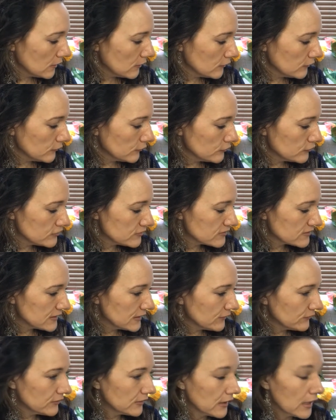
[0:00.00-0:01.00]
So just
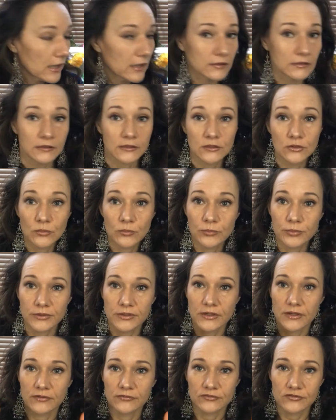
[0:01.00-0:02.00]
give it a little
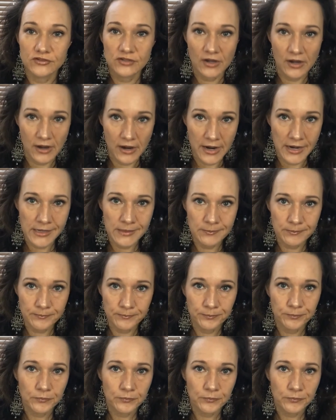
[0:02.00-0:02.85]
bit of time.